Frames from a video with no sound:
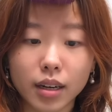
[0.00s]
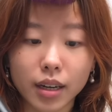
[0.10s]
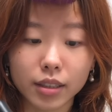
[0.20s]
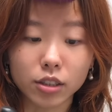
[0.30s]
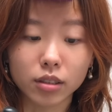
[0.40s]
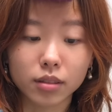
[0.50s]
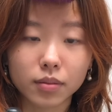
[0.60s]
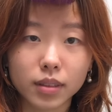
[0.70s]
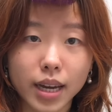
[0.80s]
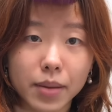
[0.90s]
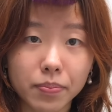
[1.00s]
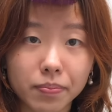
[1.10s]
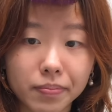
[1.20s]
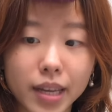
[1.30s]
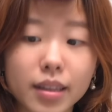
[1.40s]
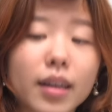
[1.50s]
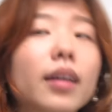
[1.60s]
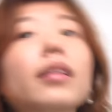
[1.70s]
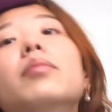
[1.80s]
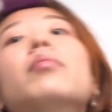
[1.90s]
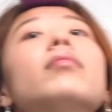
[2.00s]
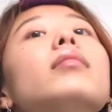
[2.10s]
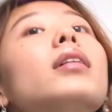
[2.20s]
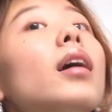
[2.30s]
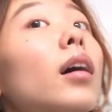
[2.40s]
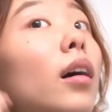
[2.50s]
I just tap, and then